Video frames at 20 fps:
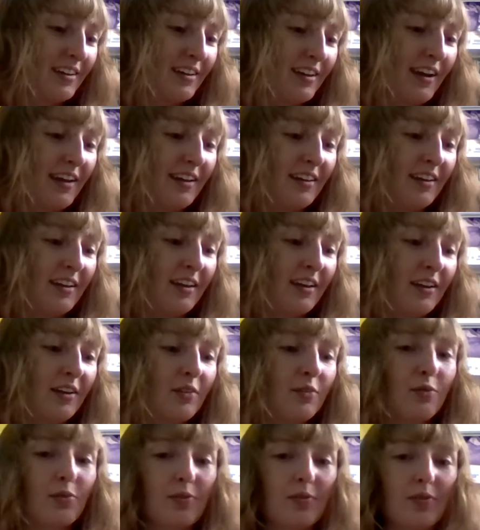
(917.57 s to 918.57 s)
And
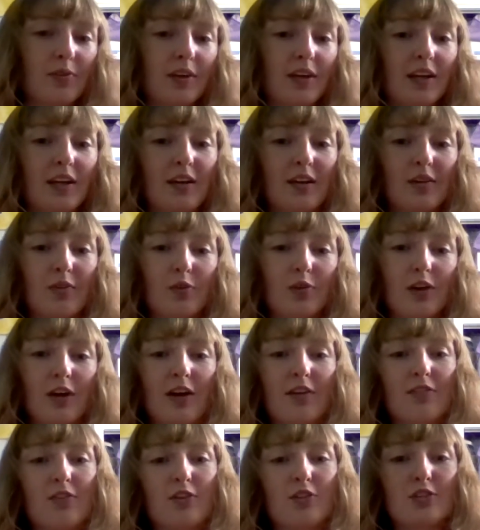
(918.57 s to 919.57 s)
then
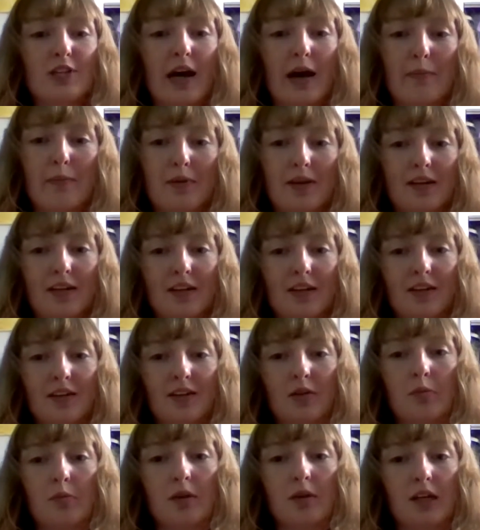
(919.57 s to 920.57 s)
whenever you tap it, it can
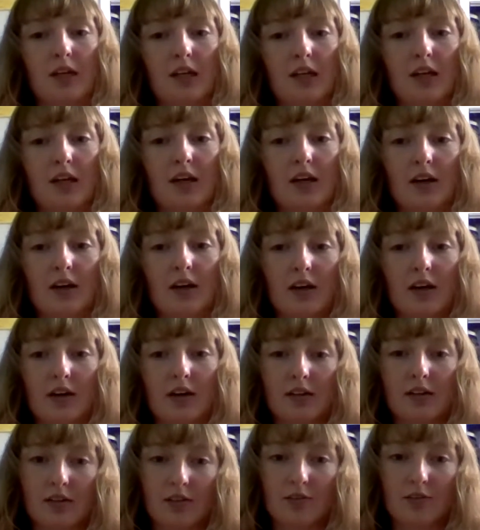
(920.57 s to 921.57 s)
either be a
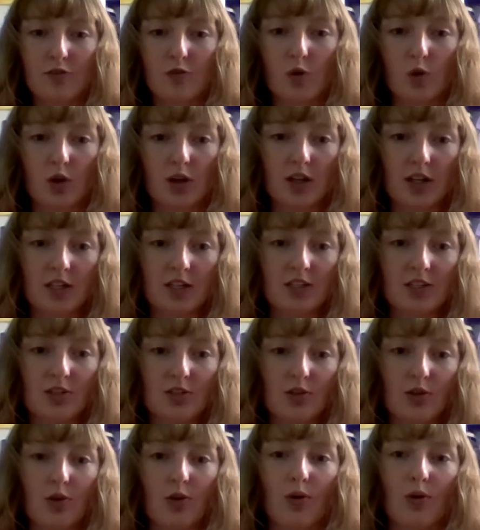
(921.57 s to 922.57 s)
forest
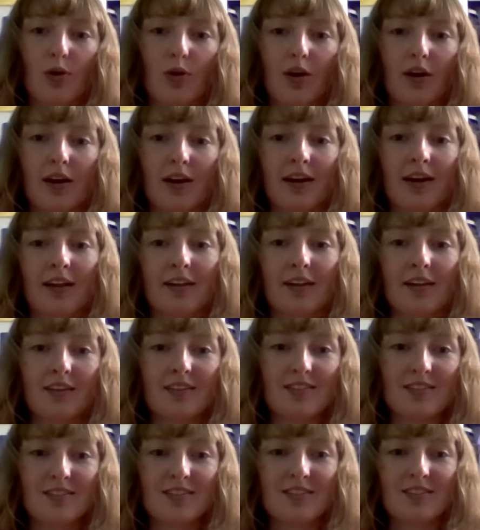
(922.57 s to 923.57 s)
or an
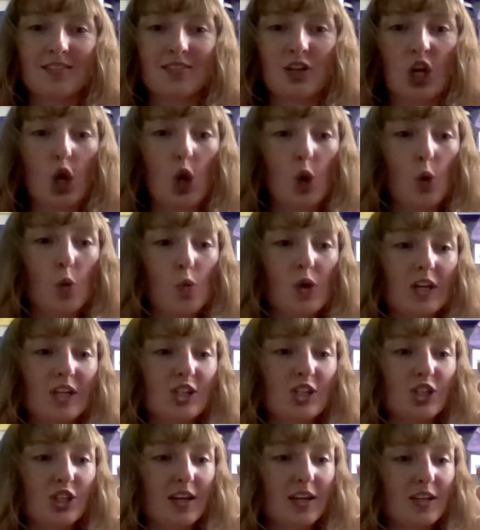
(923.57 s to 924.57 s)
island,
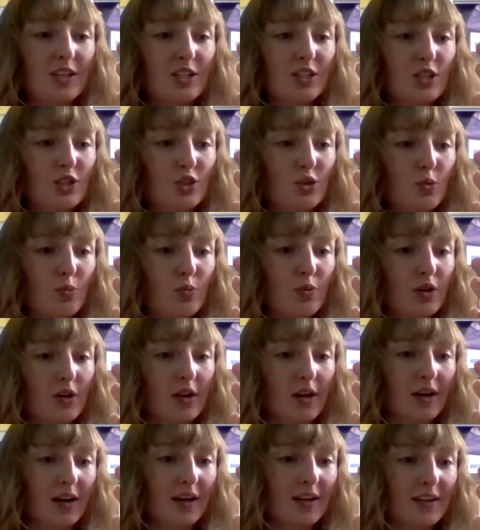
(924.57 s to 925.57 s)
which is super
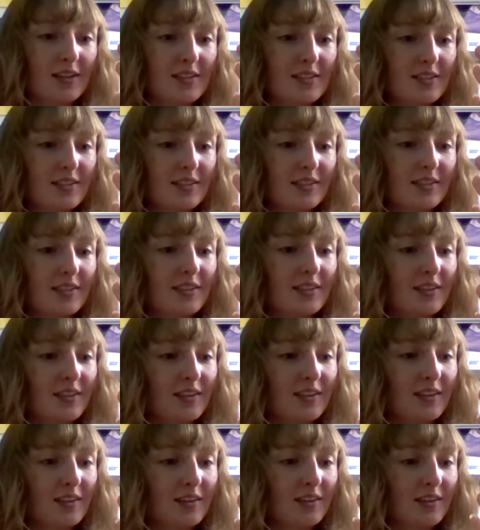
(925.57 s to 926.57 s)
nice.
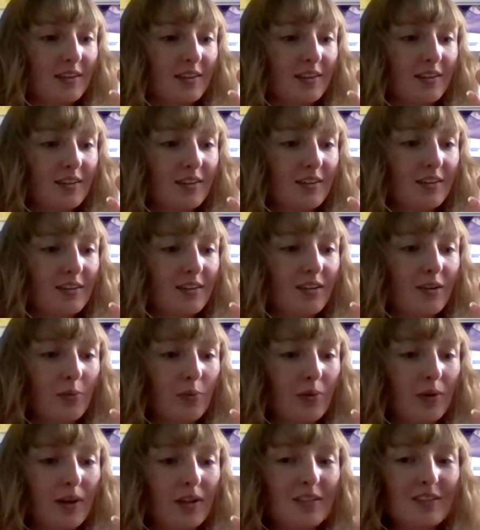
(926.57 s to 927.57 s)

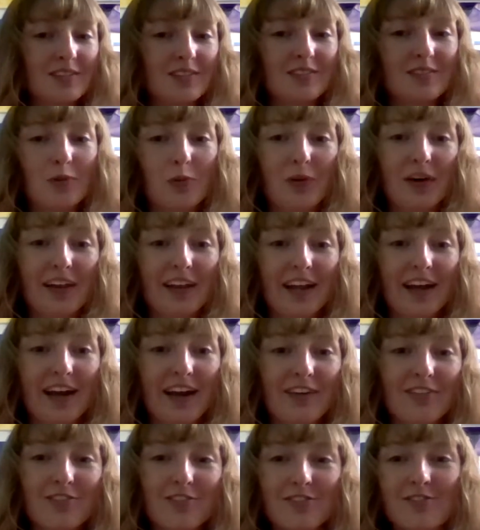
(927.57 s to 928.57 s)
But 1
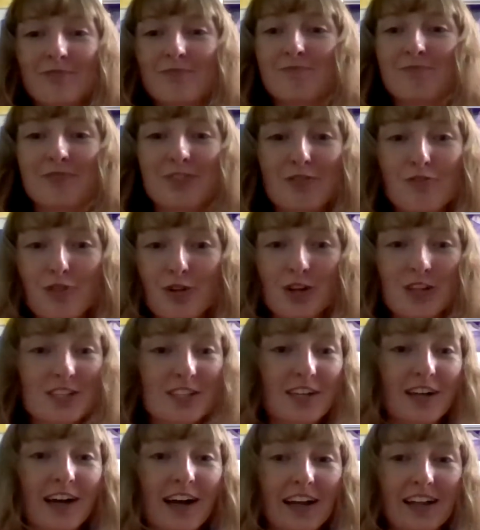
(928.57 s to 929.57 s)
life,
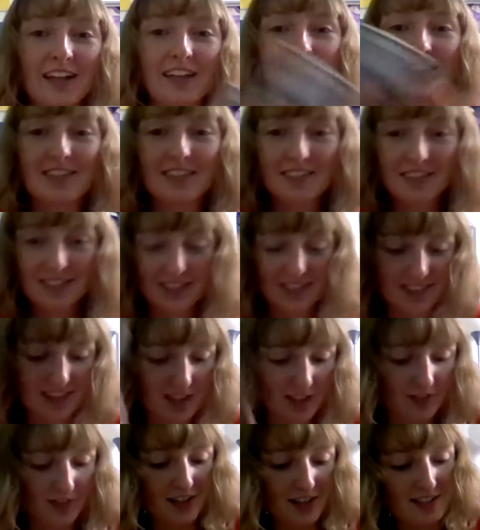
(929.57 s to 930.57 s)
forest or island,
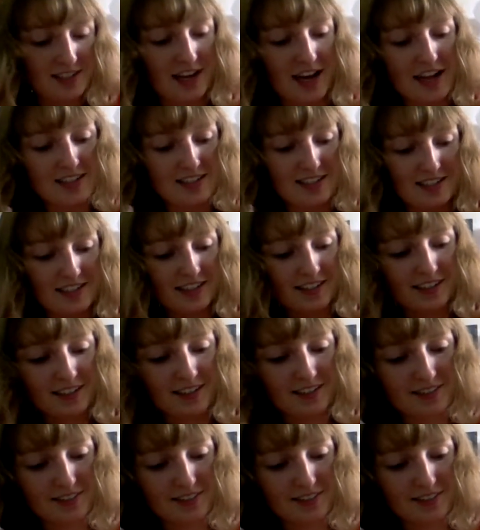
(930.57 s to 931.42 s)
it's fantastic.